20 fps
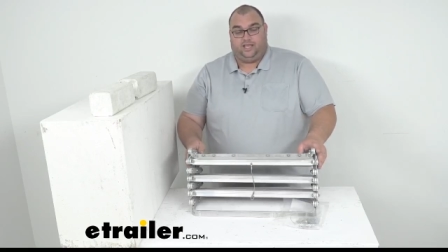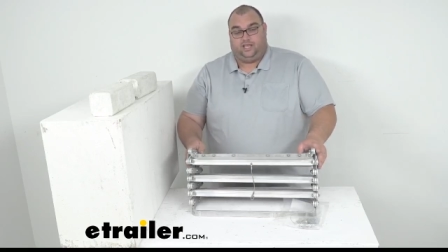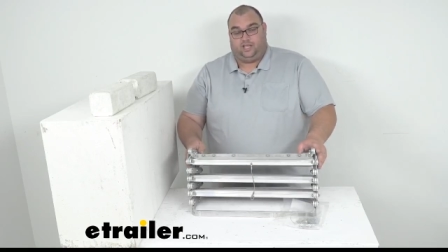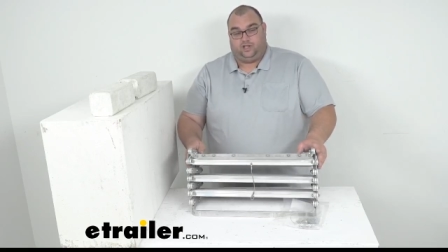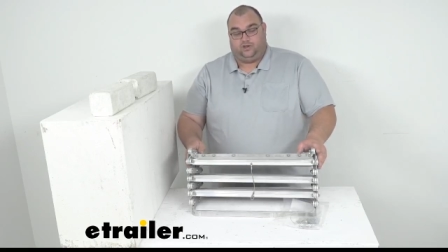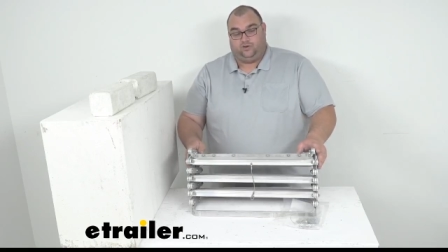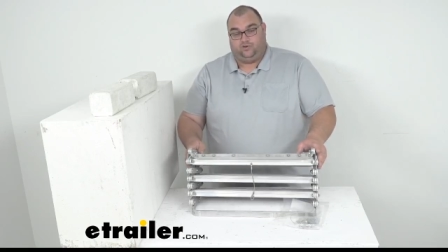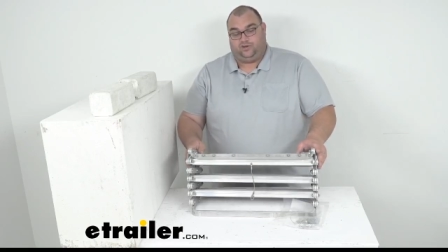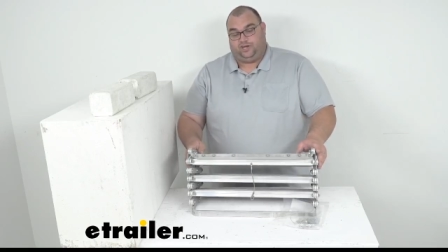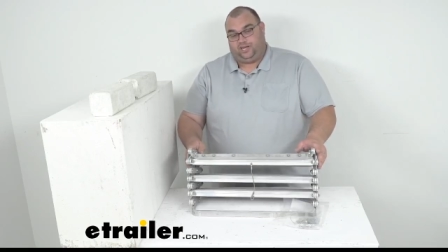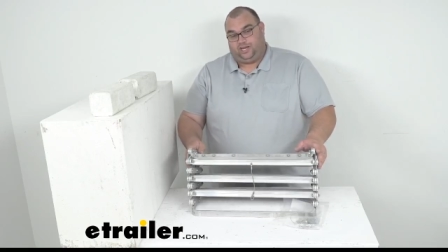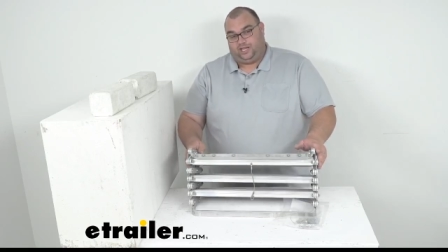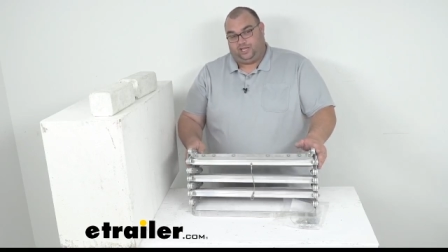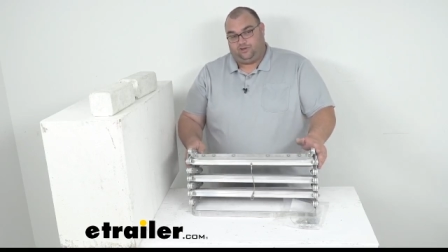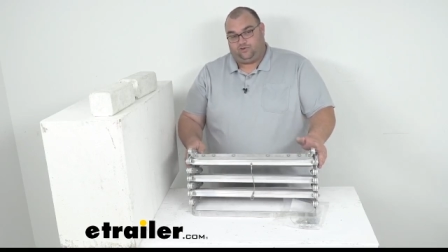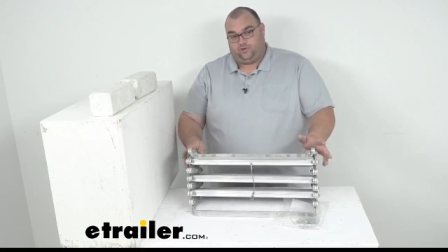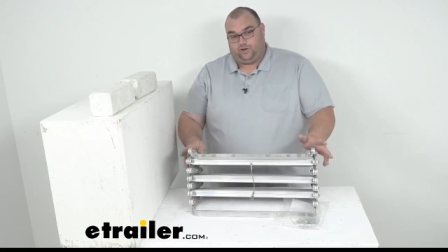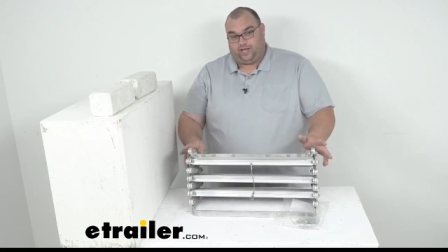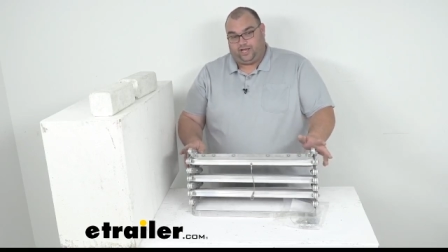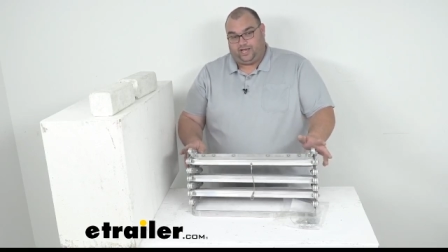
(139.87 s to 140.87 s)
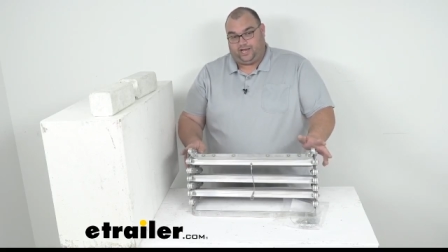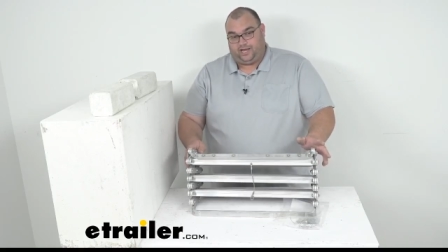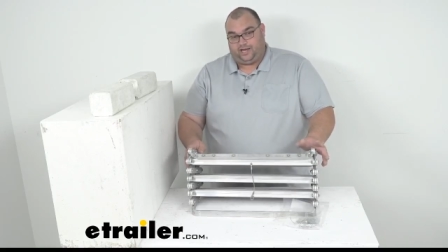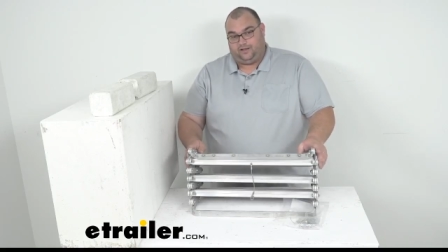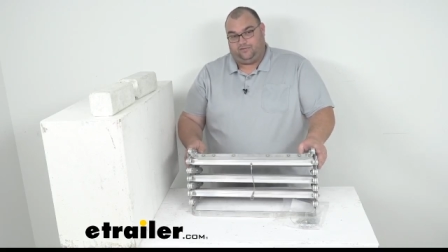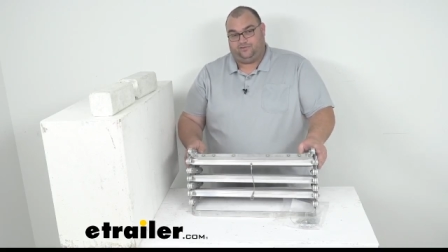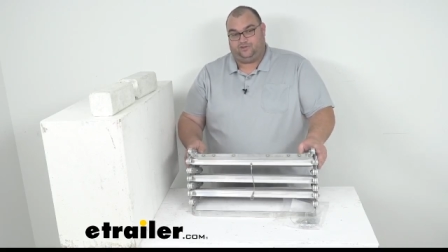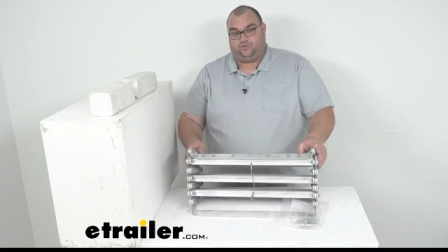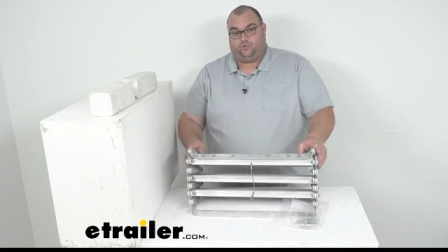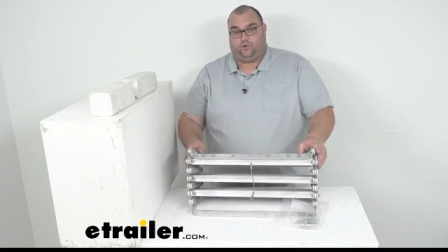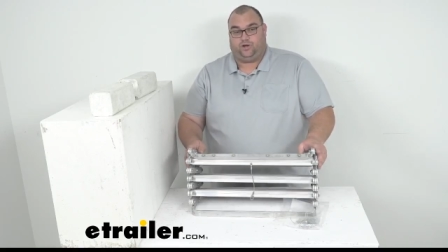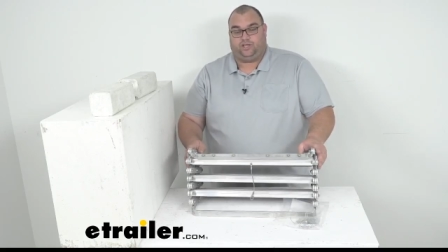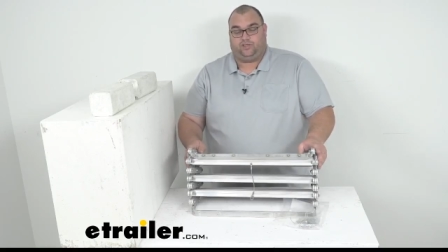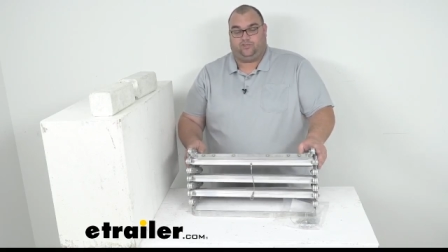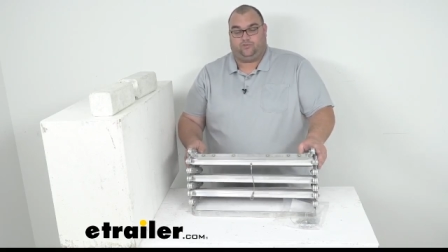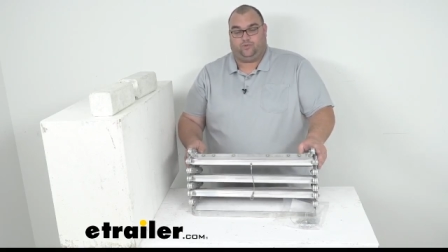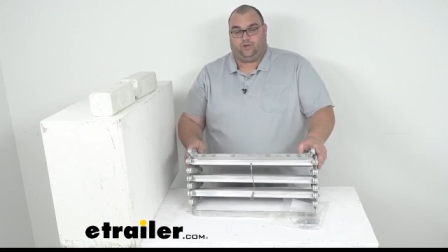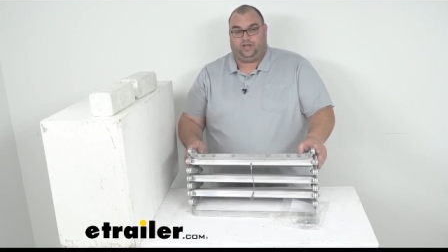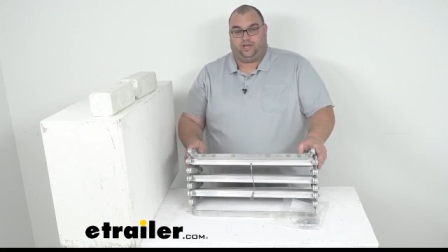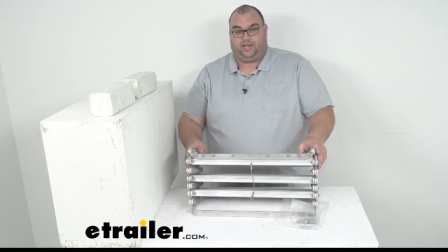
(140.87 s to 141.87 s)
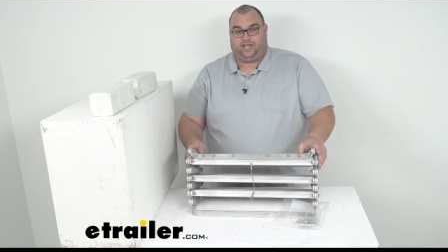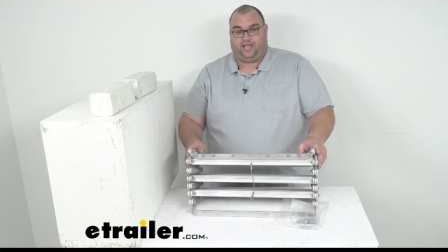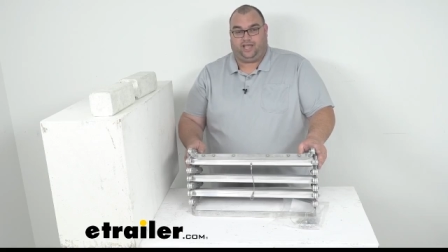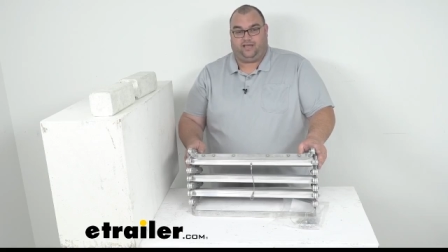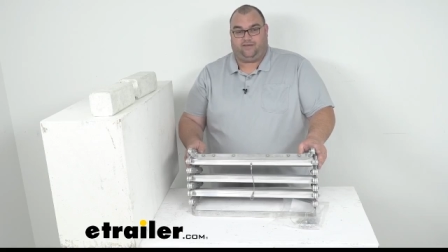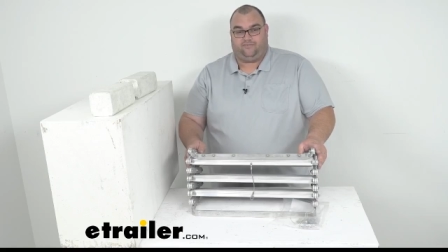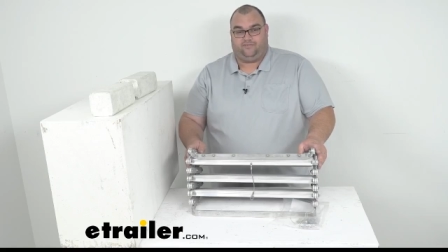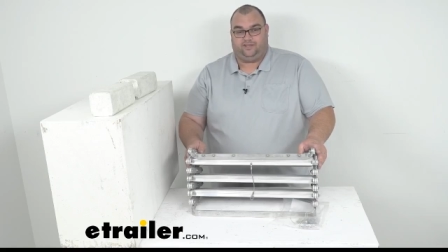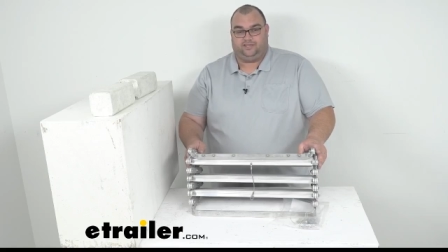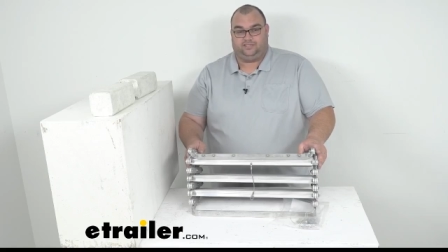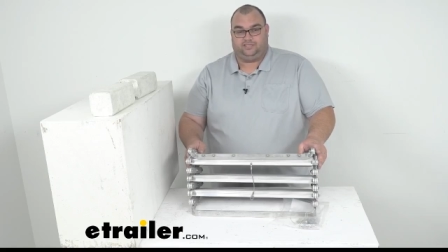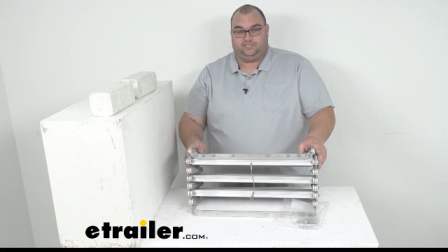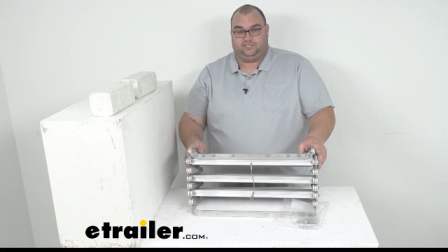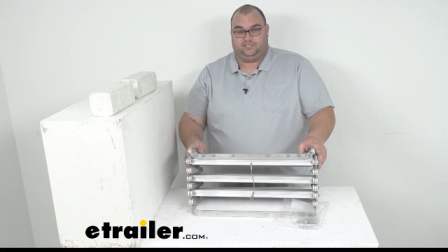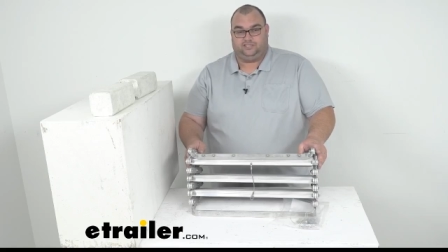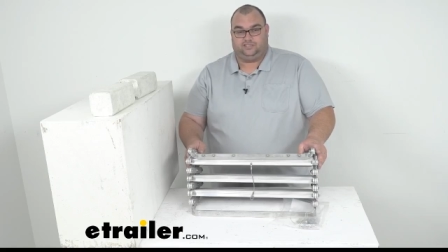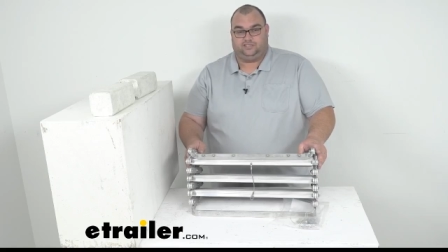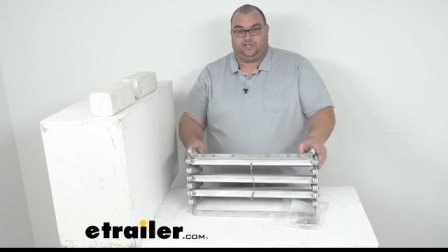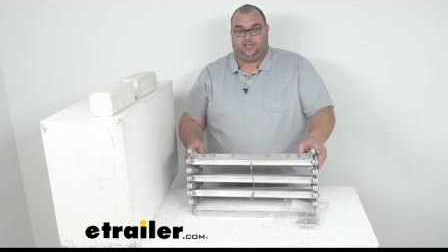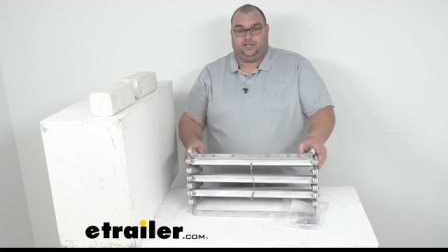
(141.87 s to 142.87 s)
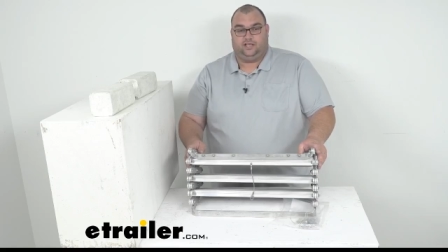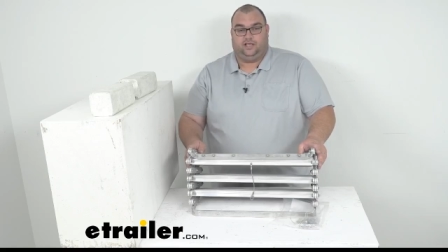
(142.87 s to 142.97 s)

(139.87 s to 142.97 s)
You do need an entry height of 23 and a half inches